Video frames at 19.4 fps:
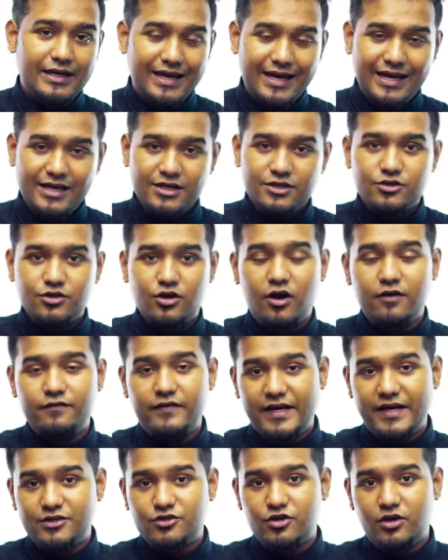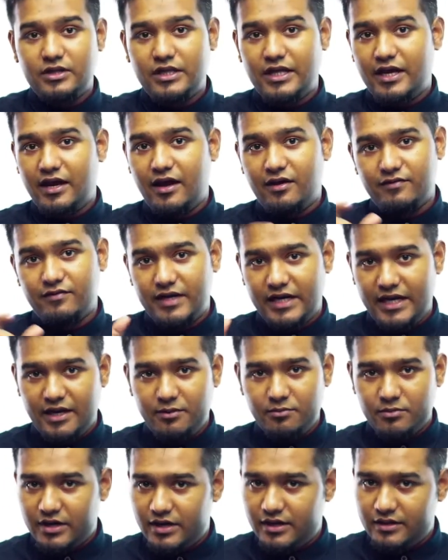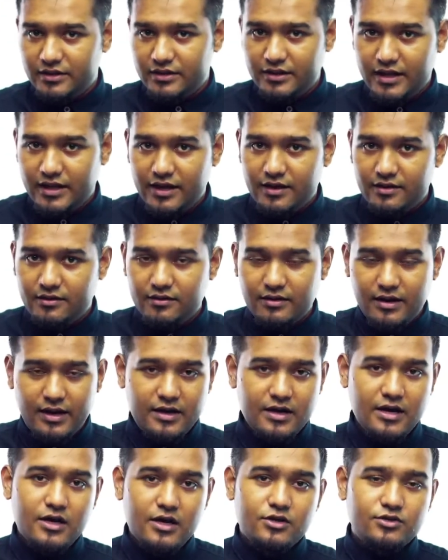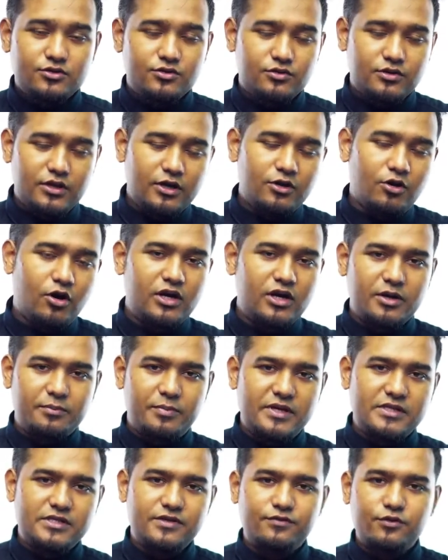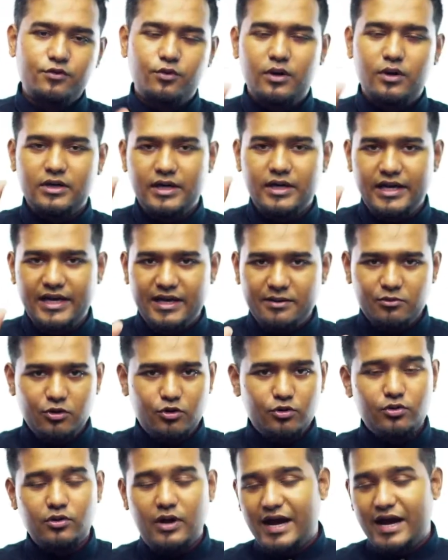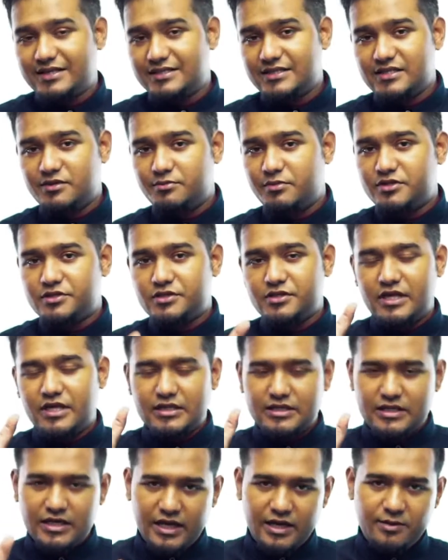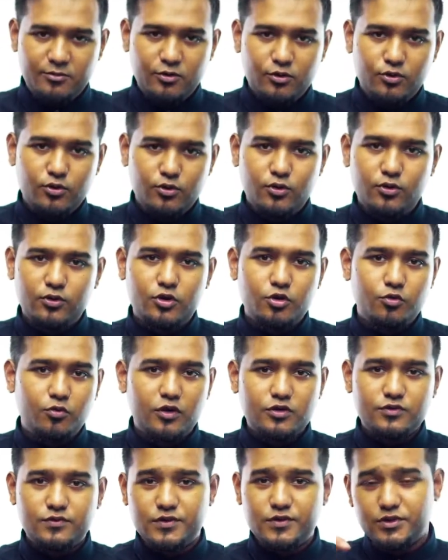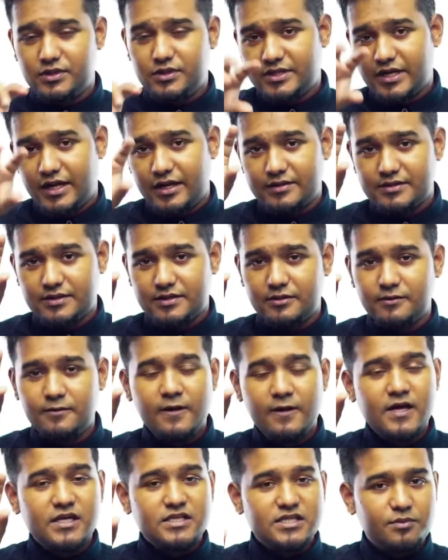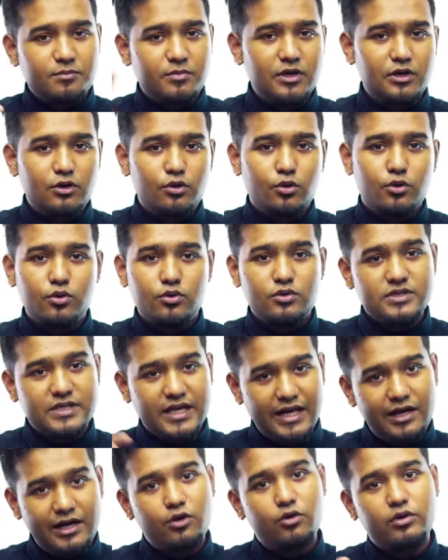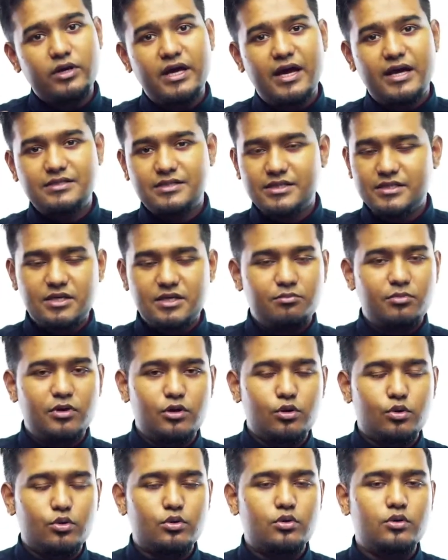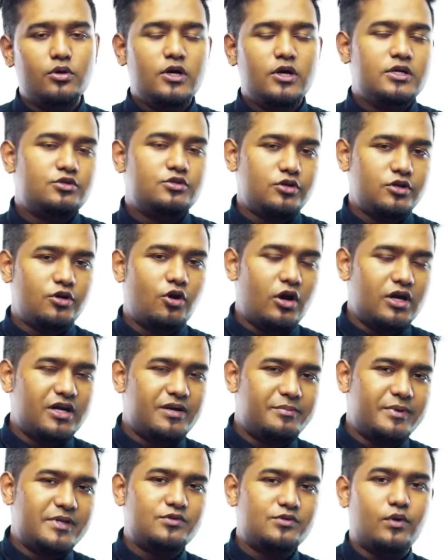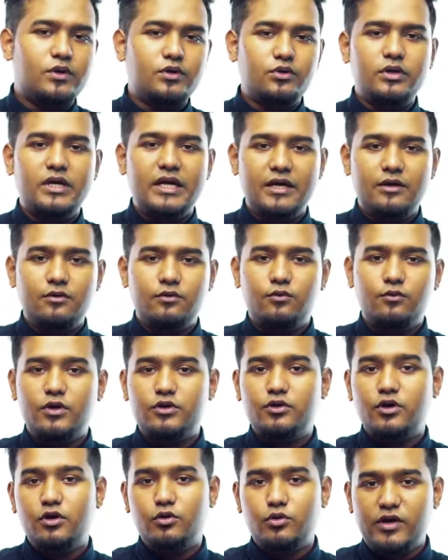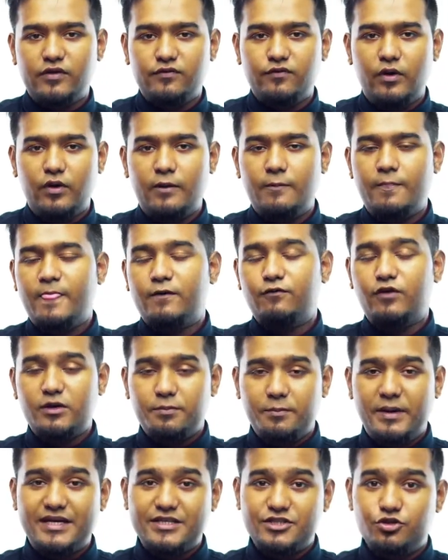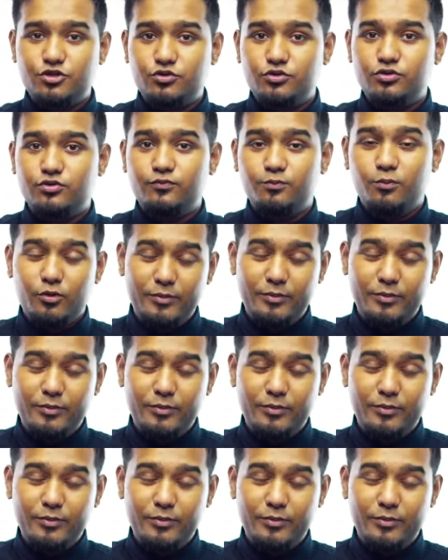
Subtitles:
case of Exxon, they have a name right there, right? So it all depends. If you want a name logo, Axis Images has a name logo, Qbox Visuals has a symbol logo, SkillYogi has a symbol logo. So it all depends what you need, what you're looking for, what makes you